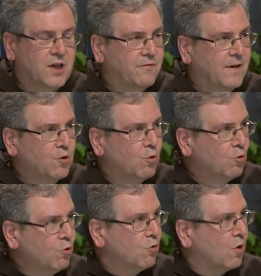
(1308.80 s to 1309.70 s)
with
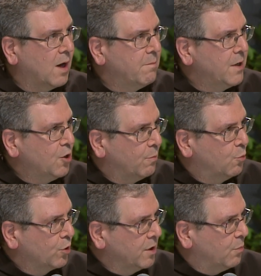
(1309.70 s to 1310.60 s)
the gaze of
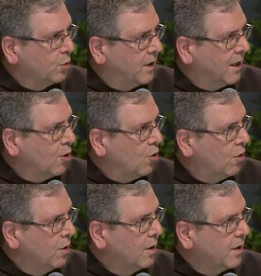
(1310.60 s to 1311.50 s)
the, mm,
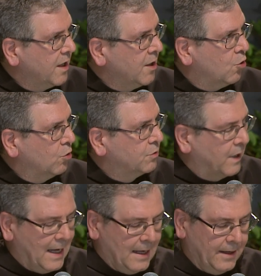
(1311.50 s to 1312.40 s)
of the three
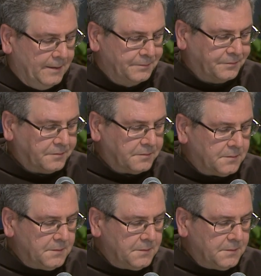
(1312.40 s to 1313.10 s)
wise men.